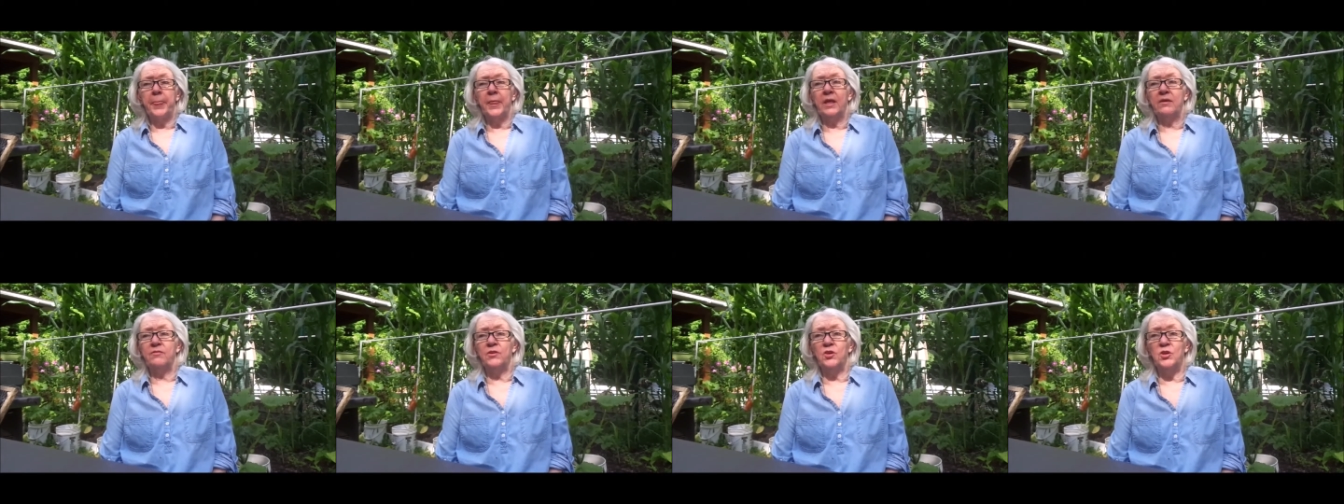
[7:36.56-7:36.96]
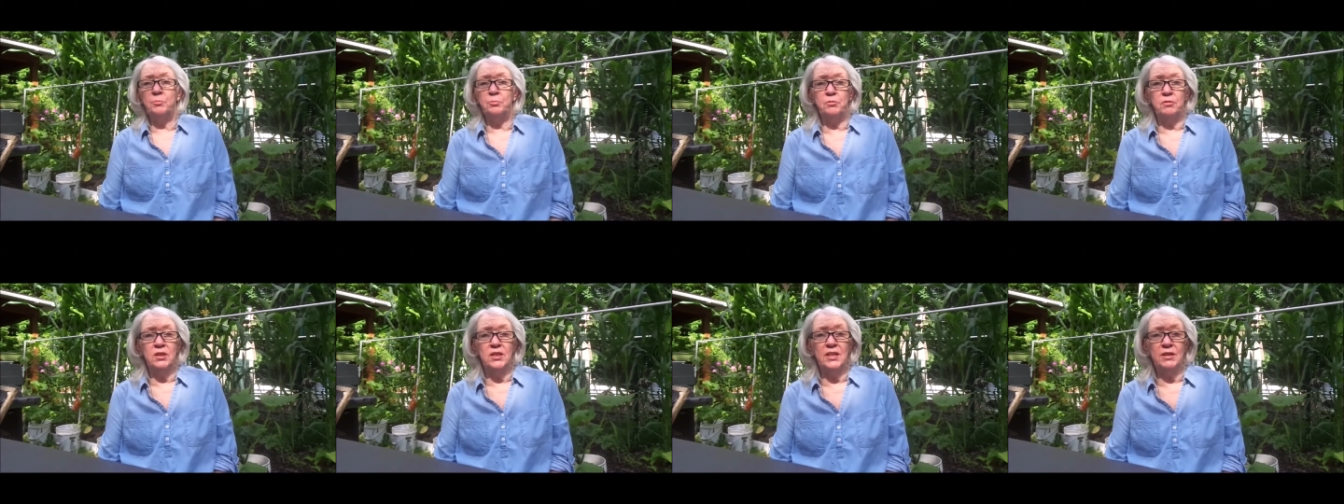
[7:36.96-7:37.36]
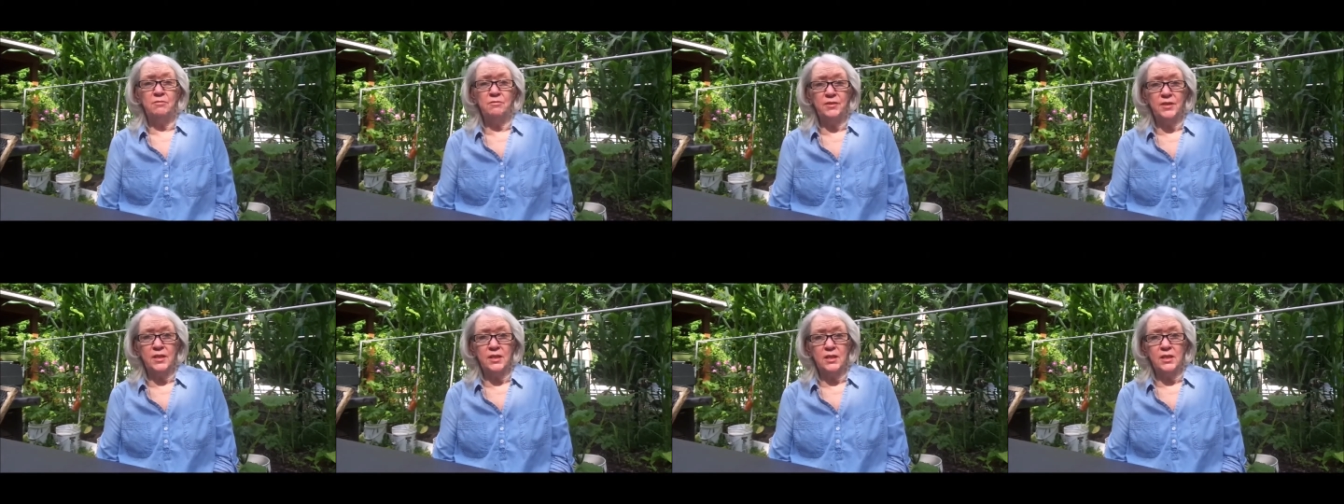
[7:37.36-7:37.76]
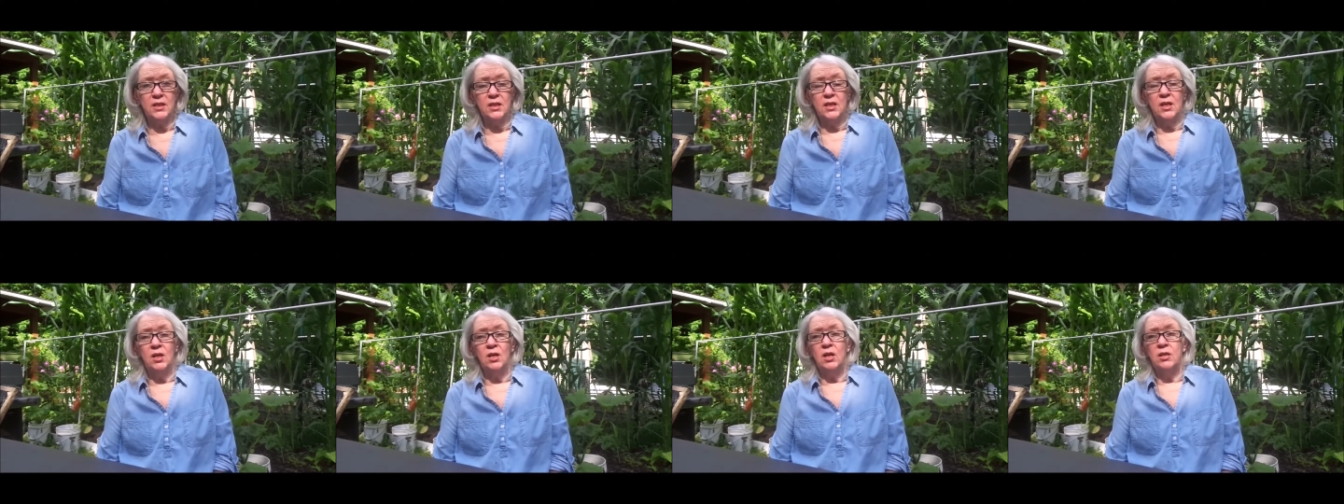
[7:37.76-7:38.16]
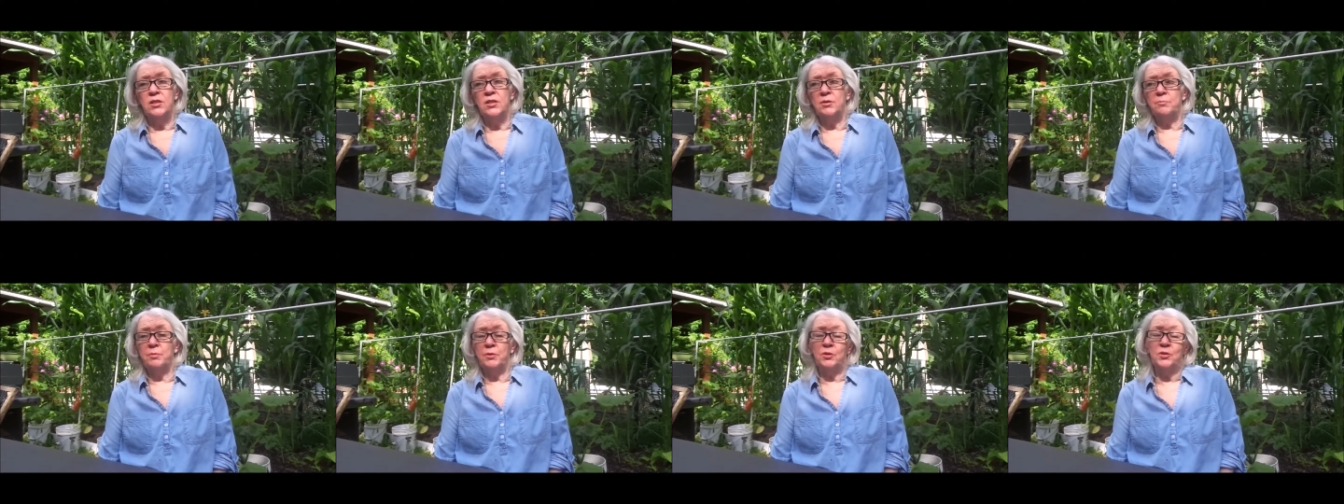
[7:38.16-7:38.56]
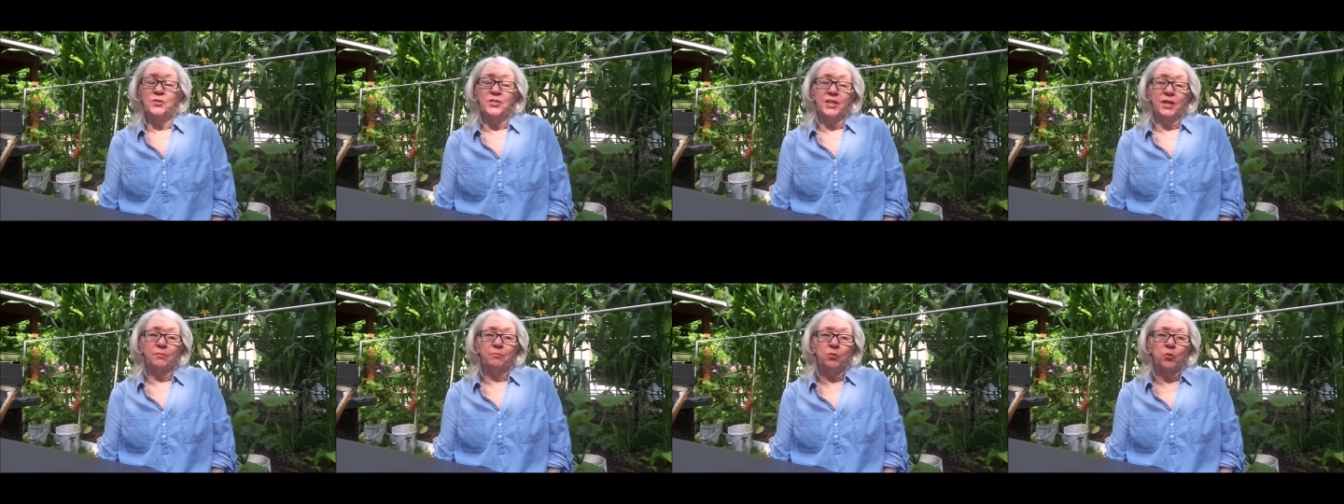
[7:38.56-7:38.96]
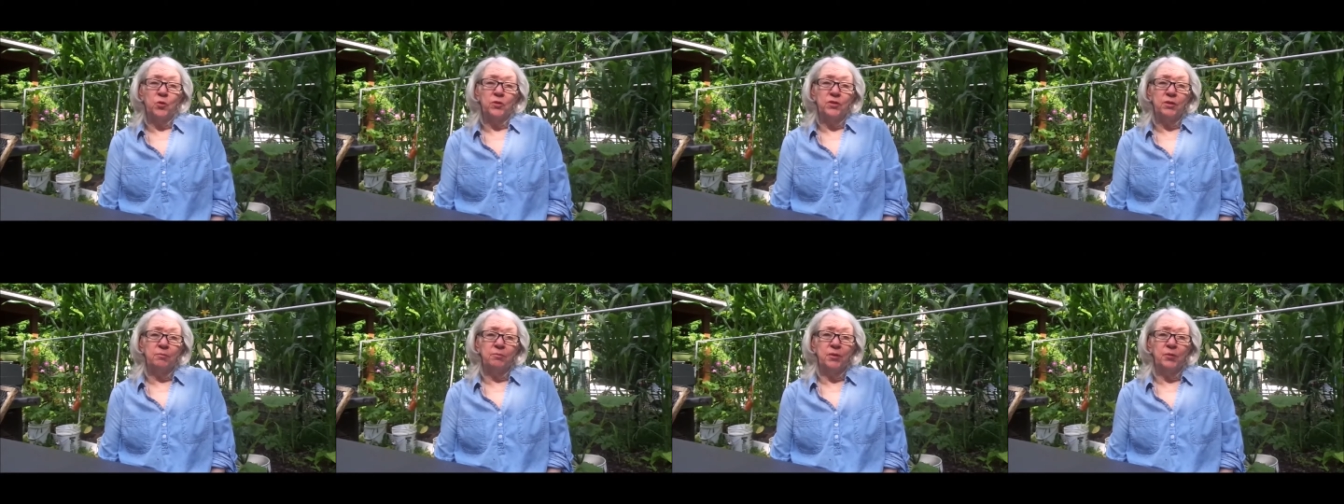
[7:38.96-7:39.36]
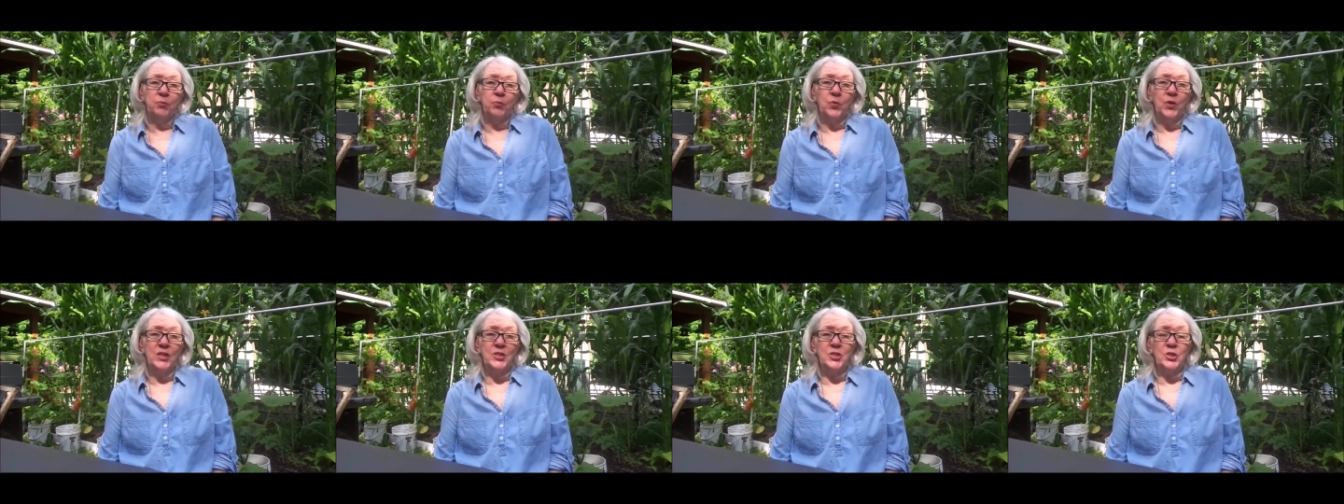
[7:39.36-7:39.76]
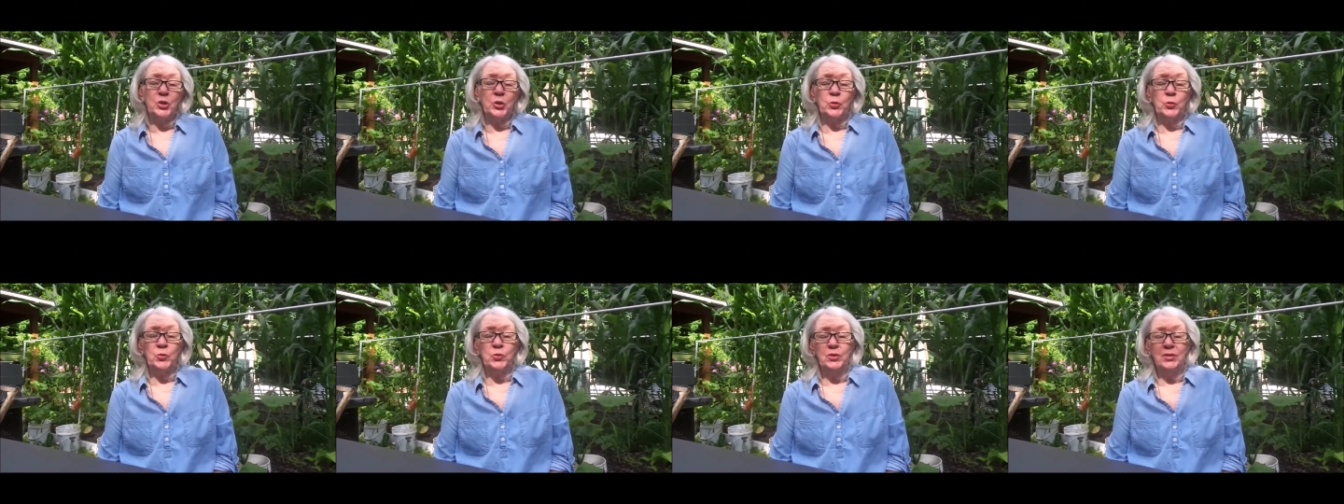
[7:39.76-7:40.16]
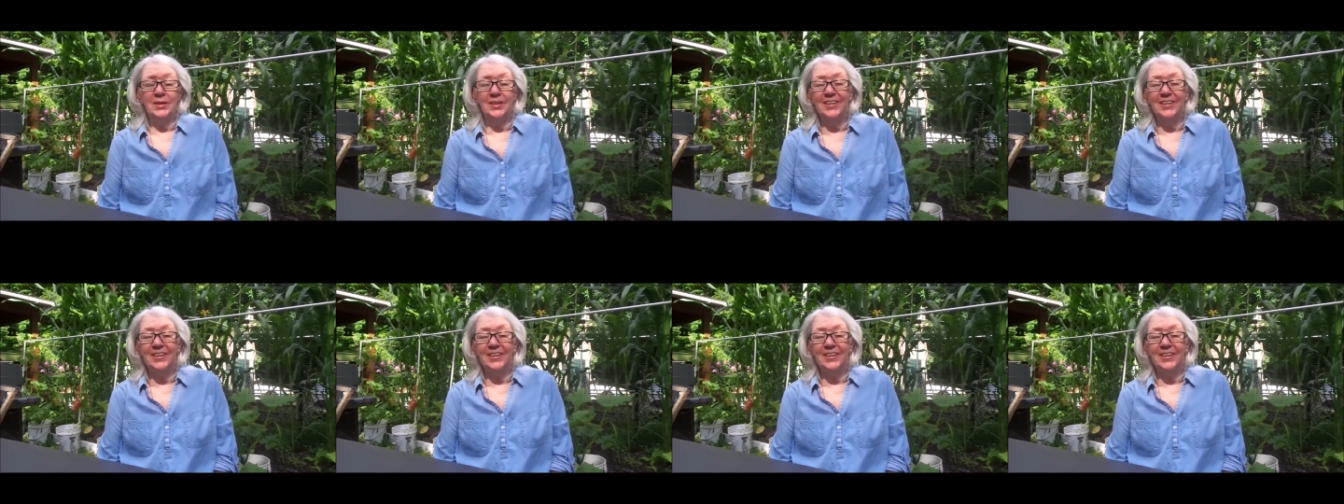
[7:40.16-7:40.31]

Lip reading: very prolific. The birds get more of them than we do.